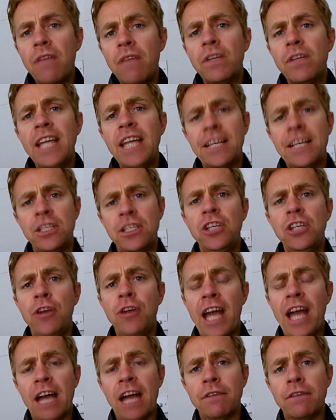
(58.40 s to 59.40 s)
The next thing
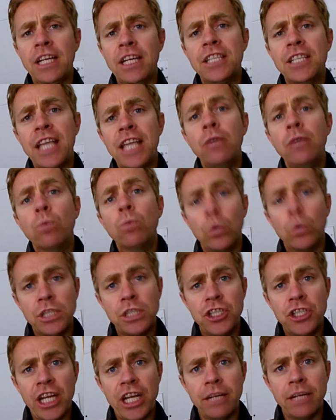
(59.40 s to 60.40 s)
you have is a
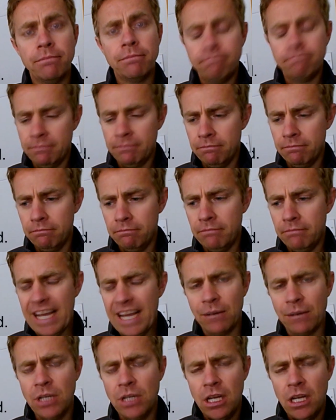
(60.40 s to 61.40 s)
watershed.
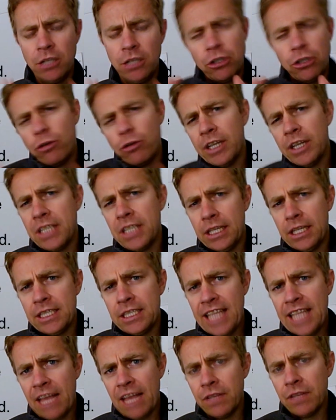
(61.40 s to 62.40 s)
Now, to try to
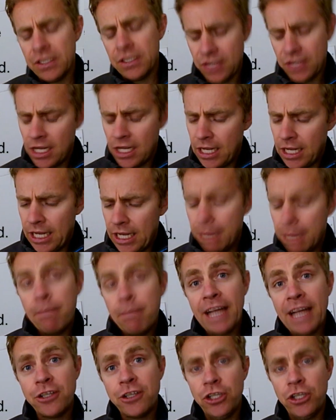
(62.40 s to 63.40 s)
understand this,
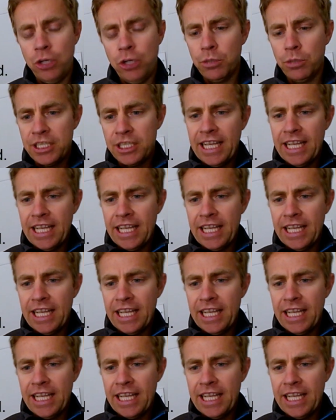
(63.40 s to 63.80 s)
imagine you are